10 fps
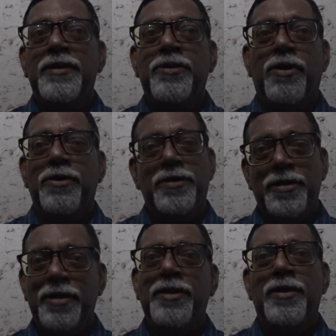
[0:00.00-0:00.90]
No,
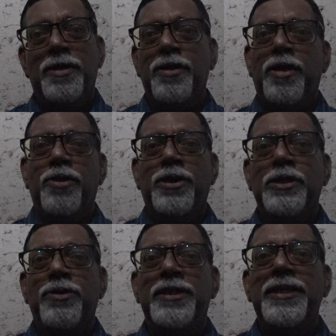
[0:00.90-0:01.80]

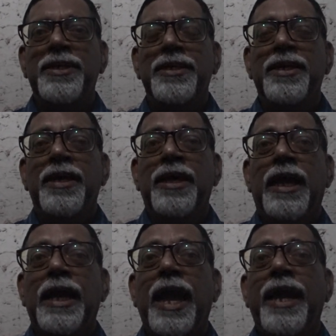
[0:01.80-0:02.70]
local only.
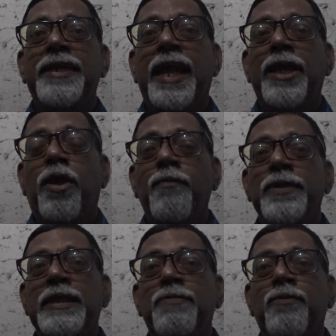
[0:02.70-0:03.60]
And along
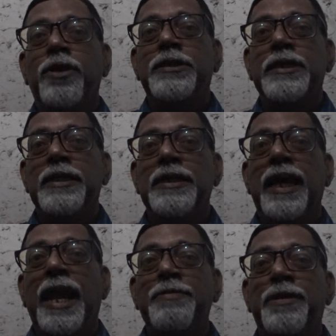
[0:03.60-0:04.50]
with him was
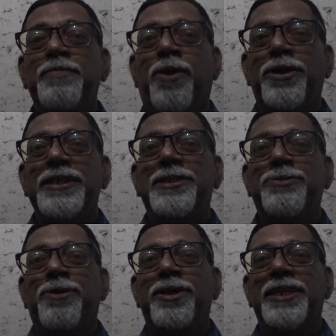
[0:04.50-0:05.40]
Edmund
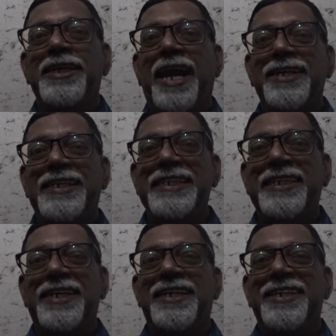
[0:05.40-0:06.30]
Morris, who was a young
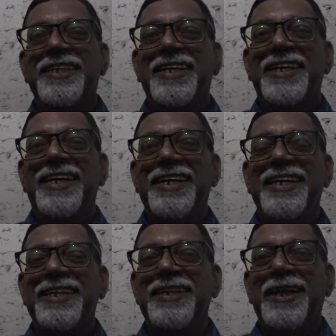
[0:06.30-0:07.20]
teacher
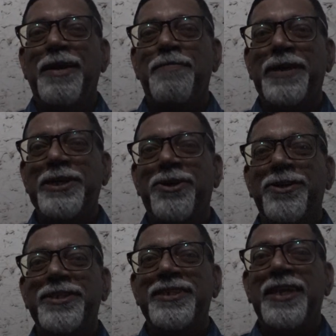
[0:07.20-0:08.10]
in Britto's.